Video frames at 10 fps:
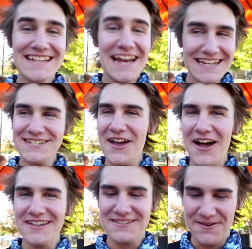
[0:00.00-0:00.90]
It tastes
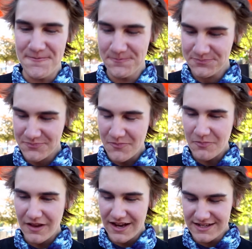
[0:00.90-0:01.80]
awesome.
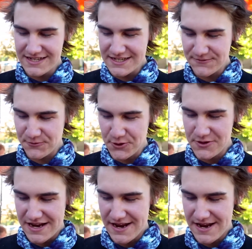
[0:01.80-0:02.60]
It tastes fruity.